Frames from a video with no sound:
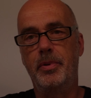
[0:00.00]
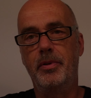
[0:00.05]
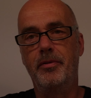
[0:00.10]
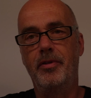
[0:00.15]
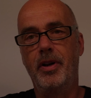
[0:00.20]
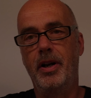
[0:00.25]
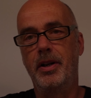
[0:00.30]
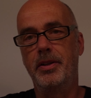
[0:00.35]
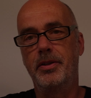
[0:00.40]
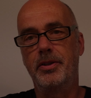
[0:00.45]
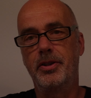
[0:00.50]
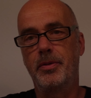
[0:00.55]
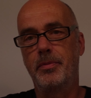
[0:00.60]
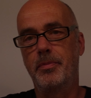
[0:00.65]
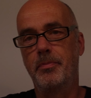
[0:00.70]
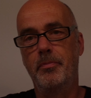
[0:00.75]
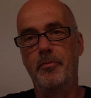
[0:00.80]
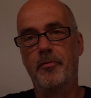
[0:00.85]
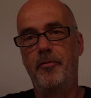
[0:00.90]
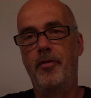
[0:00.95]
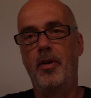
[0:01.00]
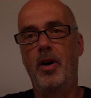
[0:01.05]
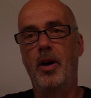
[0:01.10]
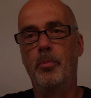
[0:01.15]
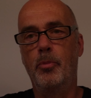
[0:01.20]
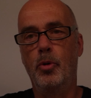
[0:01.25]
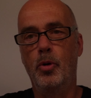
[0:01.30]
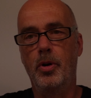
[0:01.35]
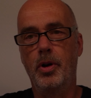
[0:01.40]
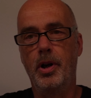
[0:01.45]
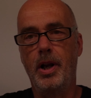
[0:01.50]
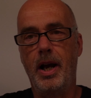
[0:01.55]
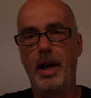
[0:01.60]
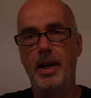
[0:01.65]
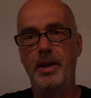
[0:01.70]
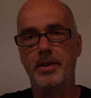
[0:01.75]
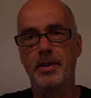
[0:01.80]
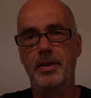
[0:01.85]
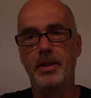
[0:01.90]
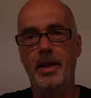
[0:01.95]
provides far more
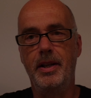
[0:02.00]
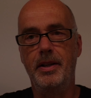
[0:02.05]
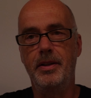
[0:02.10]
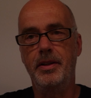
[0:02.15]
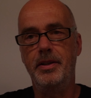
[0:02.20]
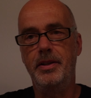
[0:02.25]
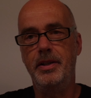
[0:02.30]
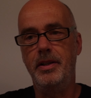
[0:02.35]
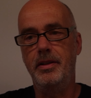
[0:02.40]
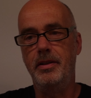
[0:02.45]
light than the